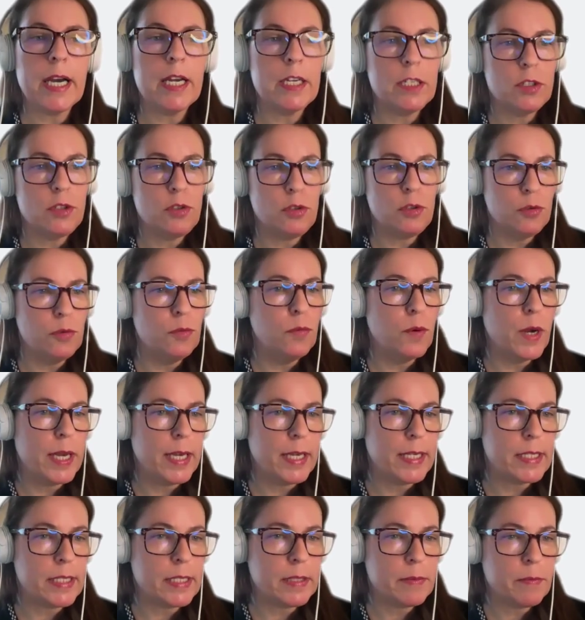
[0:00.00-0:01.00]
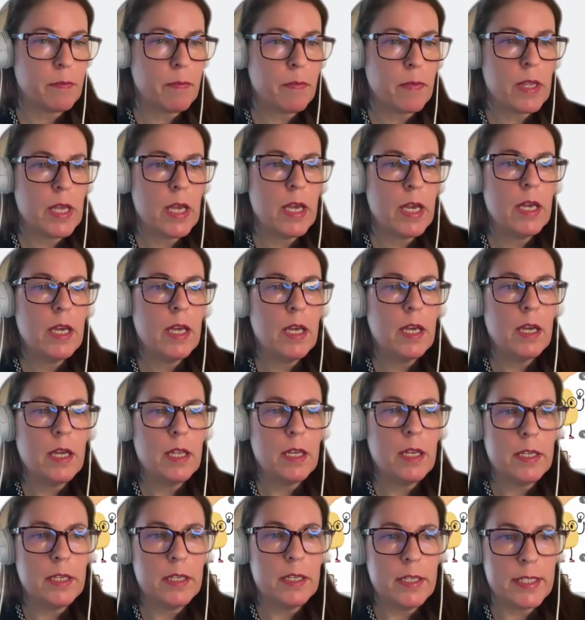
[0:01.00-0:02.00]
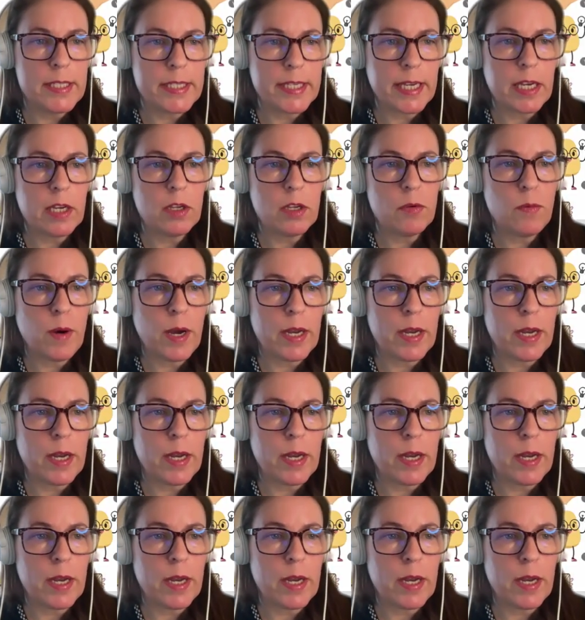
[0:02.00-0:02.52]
other two ways. The second